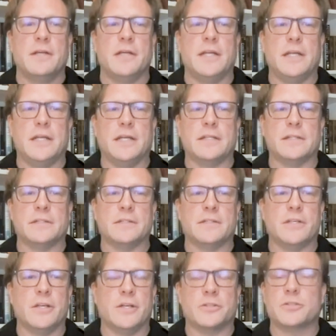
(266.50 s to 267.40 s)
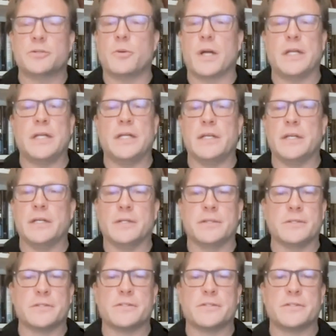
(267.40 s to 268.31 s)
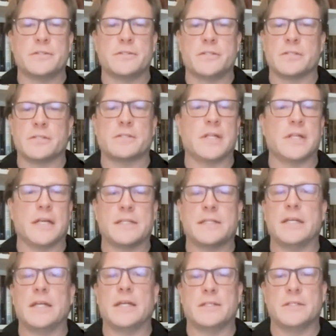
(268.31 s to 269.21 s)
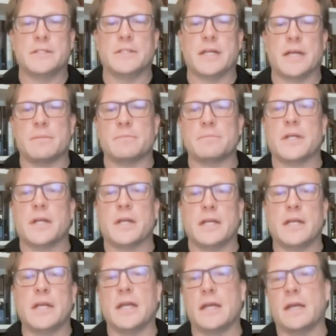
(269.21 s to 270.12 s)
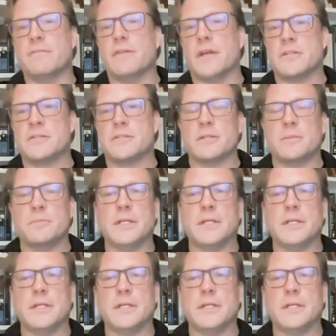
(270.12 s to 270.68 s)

in you know 20 years just like the internet eventually